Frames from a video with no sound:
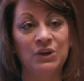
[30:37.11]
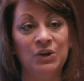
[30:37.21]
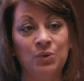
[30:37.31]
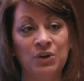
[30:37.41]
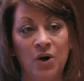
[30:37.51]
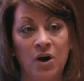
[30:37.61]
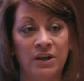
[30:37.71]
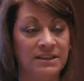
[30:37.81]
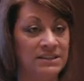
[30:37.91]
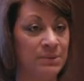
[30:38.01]
who would call
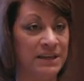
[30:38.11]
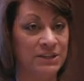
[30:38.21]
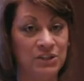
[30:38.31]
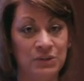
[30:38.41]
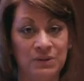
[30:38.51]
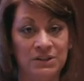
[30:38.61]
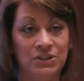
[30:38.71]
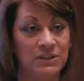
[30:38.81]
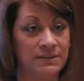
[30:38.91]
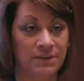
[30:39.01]
and explain to you that
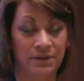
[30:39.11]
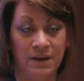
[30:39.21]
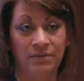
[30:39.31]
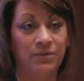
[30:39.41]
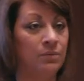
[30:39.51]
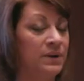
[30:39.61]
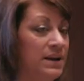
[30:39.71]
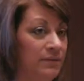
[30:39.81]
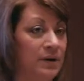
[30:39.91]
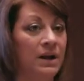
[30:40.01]
she's looking for
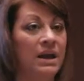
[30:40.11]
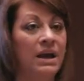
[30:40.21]
whatever.